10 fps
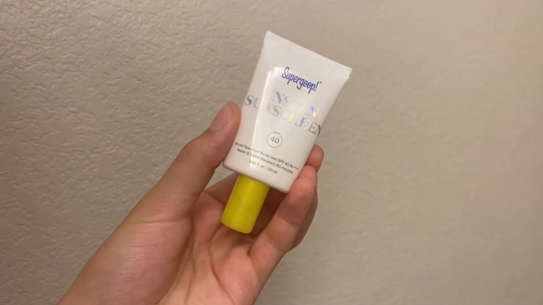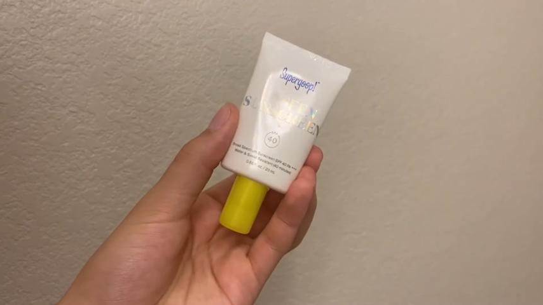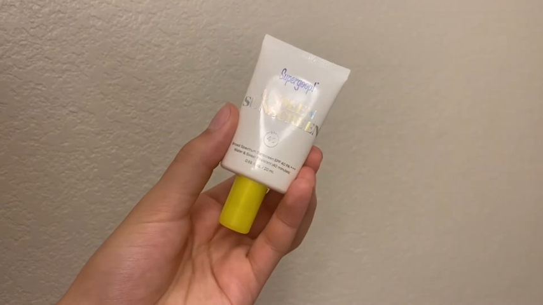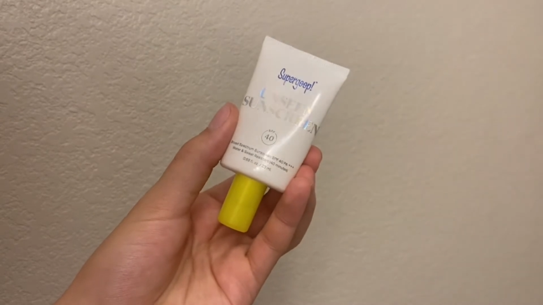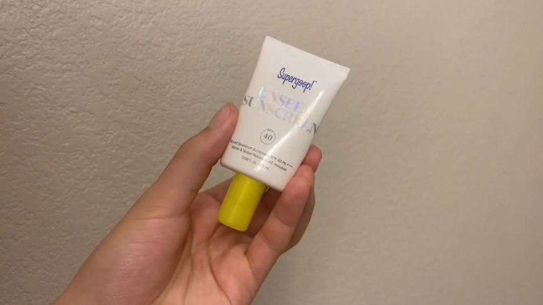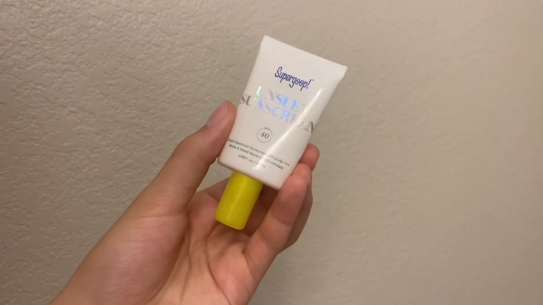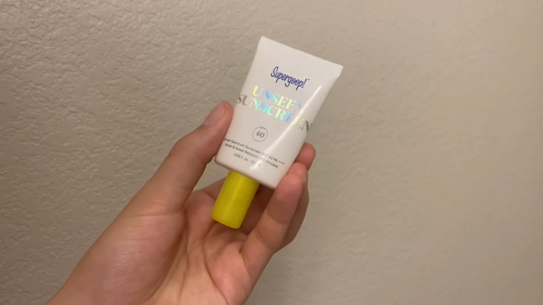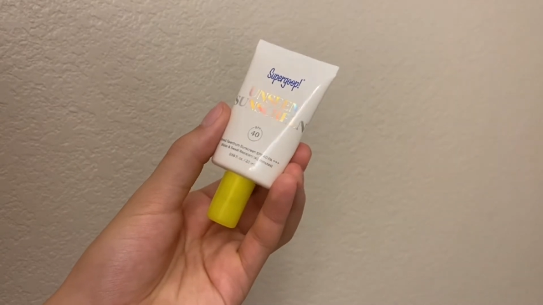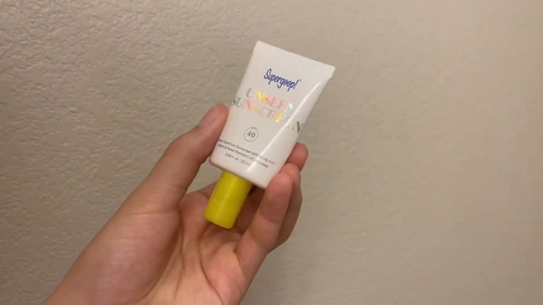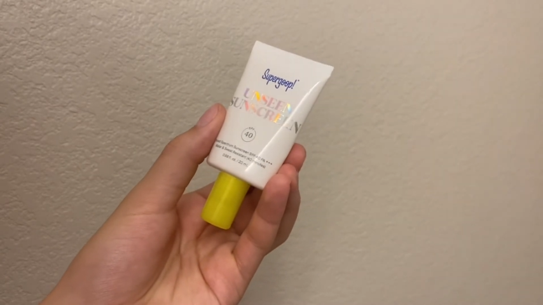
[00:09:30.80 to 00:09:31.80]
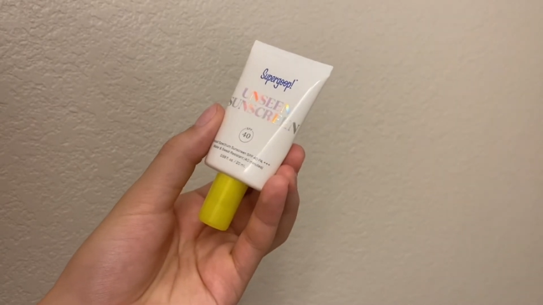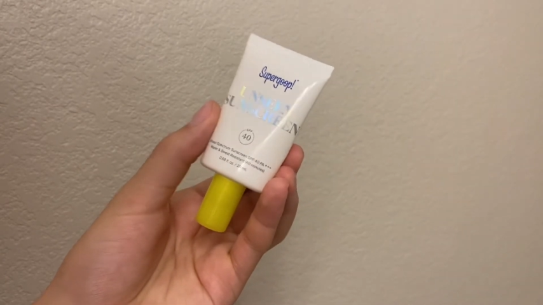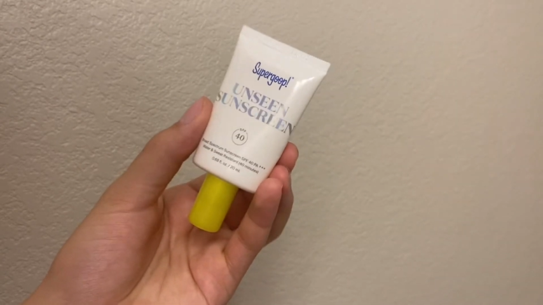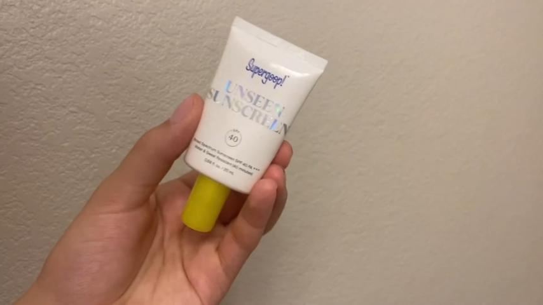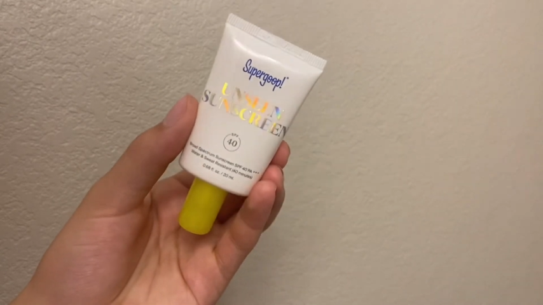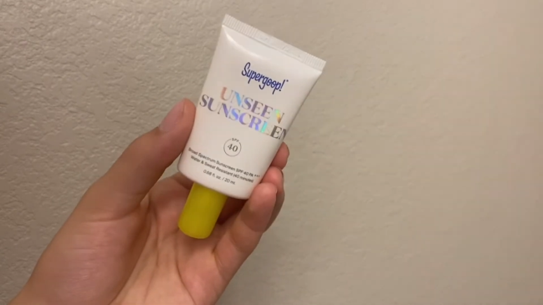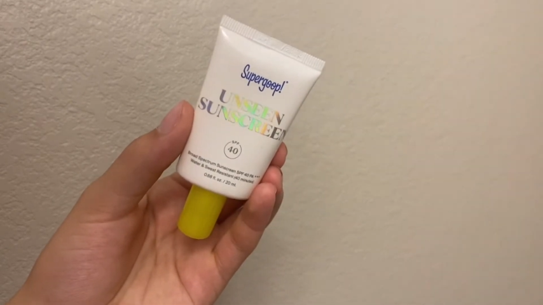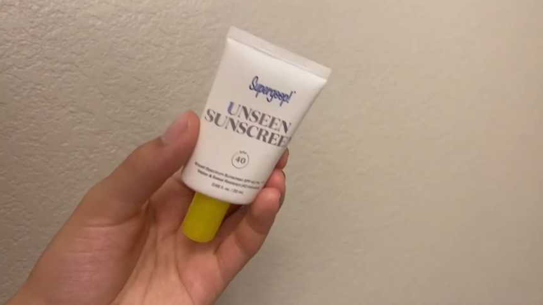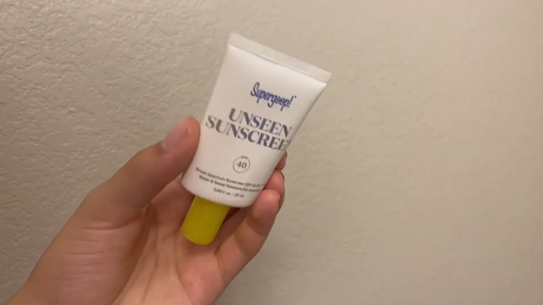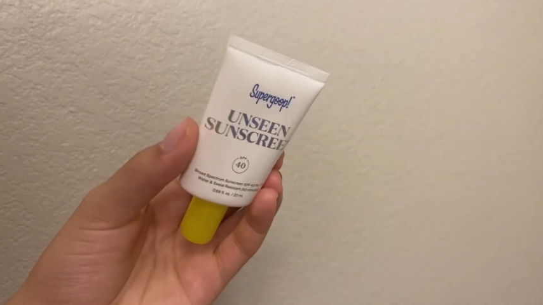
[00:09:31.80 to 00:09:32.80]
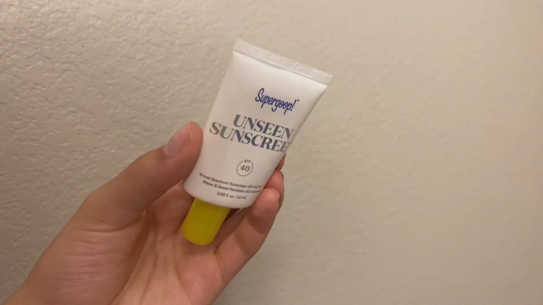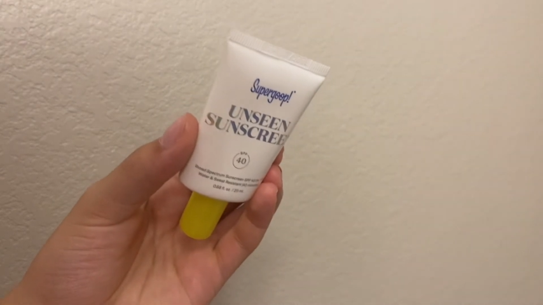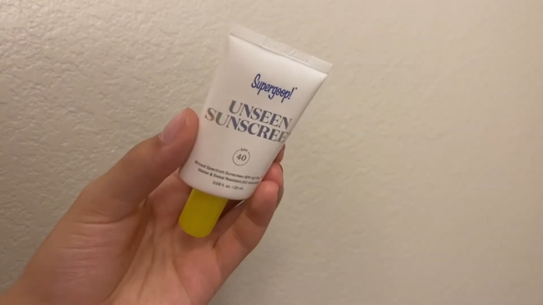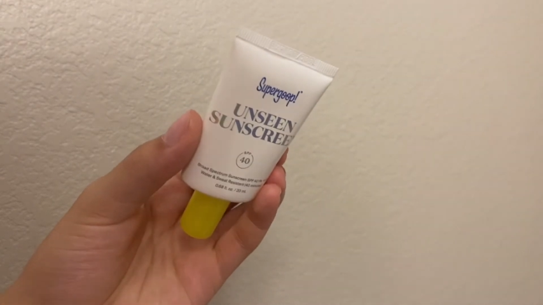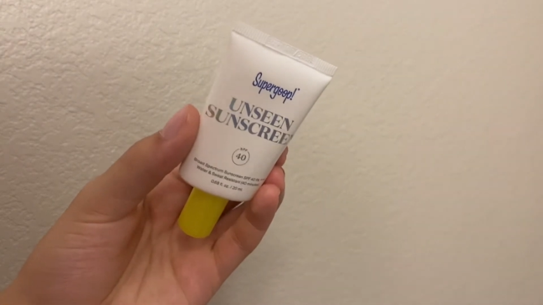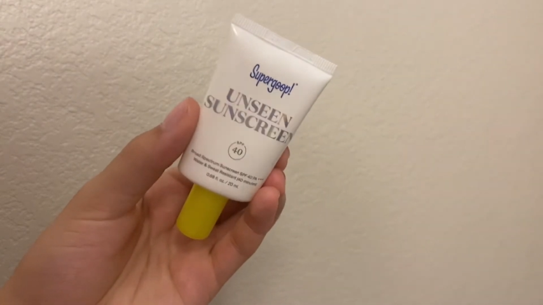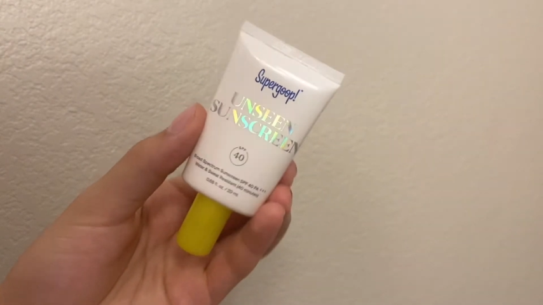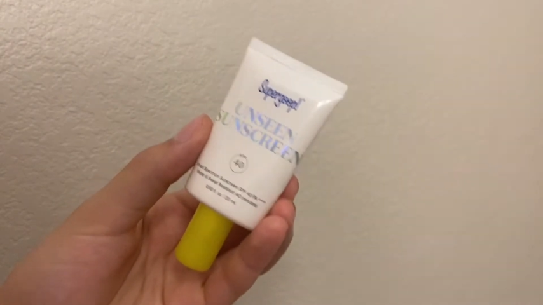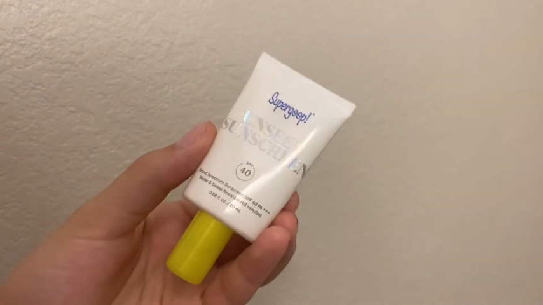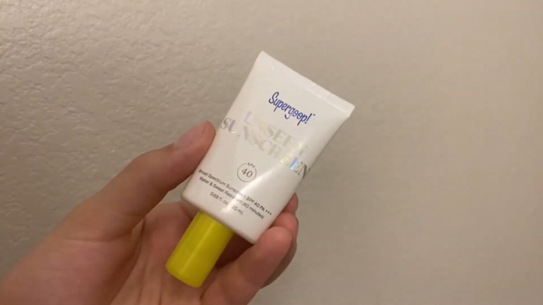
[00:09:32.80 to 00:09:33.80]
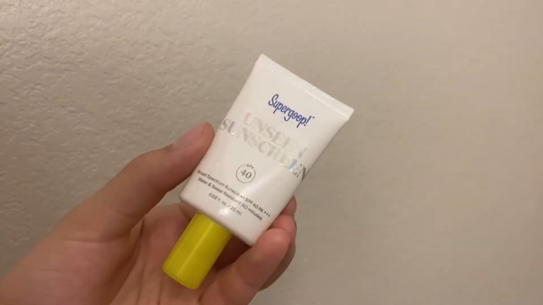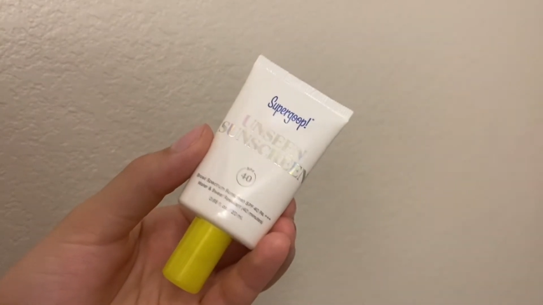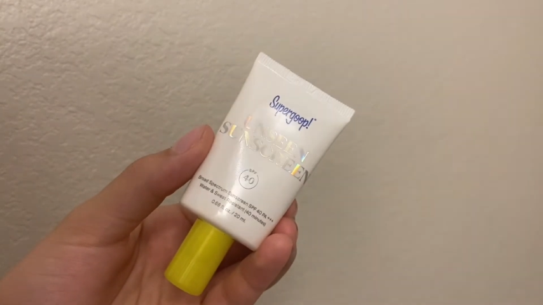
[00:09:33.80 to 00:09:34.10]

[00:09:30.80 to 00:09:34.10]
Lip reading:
[unreadable: no face in view]